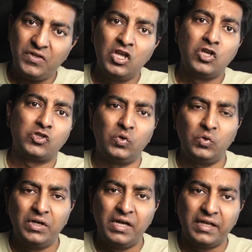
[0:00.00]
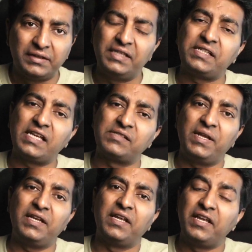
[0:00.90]
So, this has
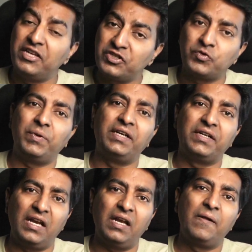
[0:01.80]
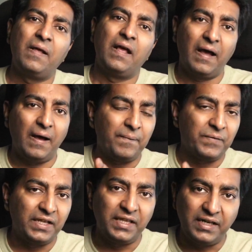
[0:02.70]
been instrumental
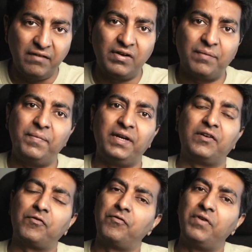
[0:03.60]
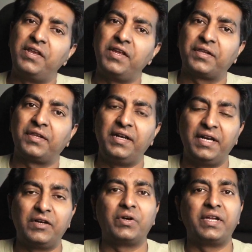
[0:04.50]
in the development of various
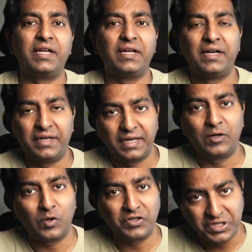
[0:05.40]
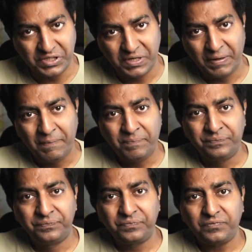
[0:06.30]
networking technologies.
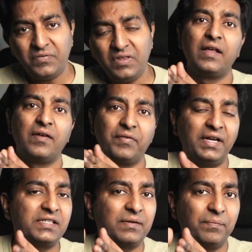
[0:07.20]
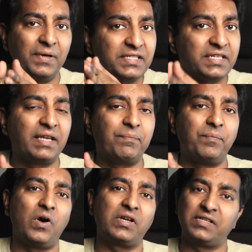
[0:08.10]
Friends, please take a
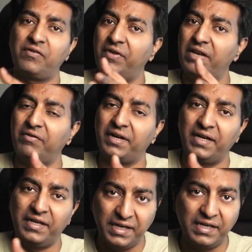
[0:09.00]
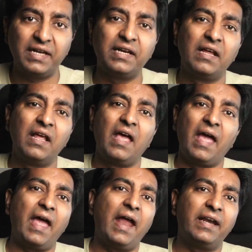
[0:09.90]
pause whenever needed
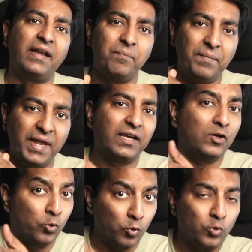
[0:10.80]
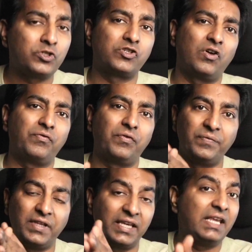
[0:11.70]
and make notes of
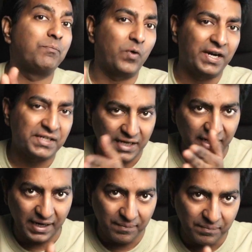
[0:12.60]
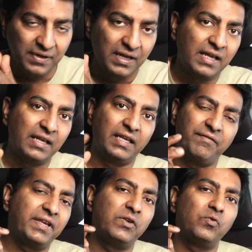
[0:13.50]
the key points that I am
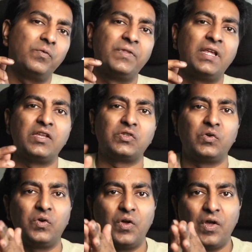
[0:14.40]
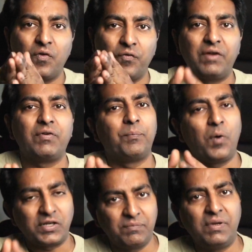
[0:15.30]
giving you. So, wherever
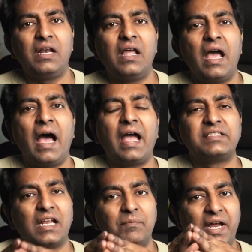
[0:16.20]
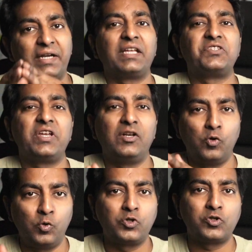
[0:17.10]
possible, I shall be attaching
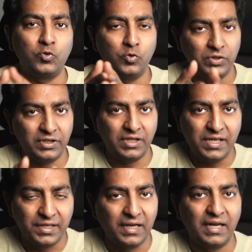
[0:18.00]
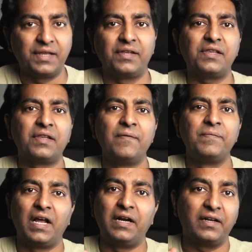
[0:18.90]
notes to these lessons
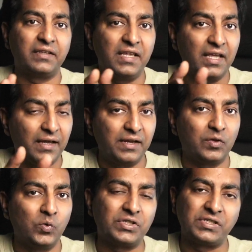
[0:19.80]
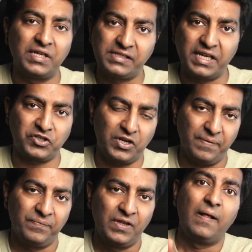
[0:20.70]
under the resource section.
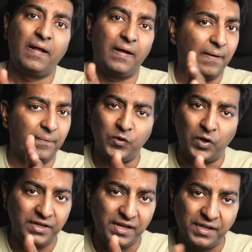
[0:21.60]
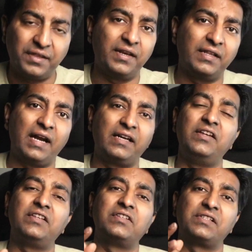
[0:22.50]
Not necessary that
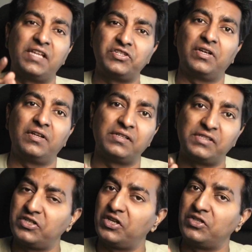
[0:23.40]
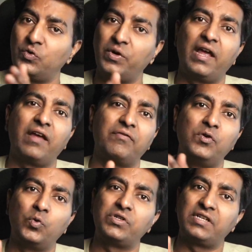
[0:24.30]
each session should have
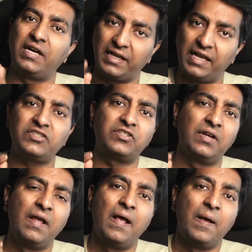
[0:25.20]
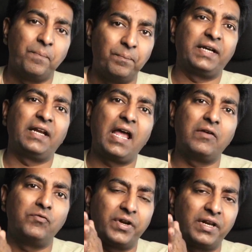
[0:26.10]
notes attached, but I
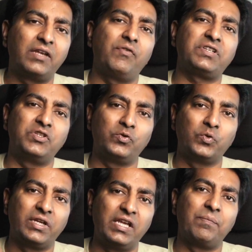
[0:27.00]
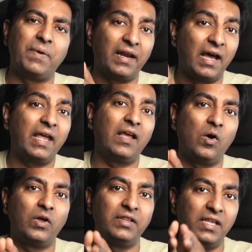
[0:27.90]
would request you to keep an eye
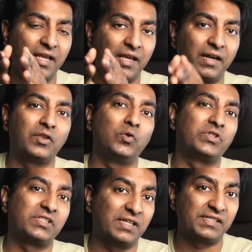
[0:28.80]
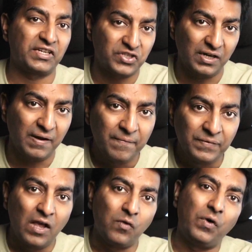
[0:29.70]
on the resource section
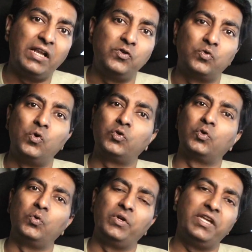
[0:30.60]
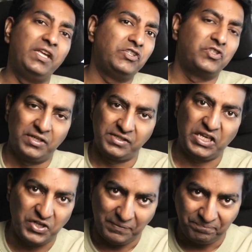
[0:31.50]
while you go through each
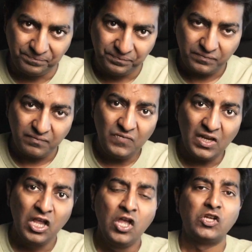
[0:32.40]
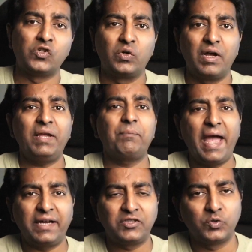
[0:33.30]
session. So, coming
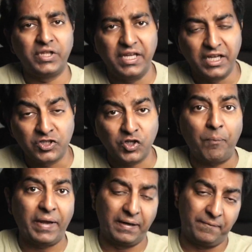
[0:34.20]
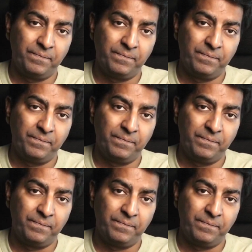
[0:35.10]
back to the topic.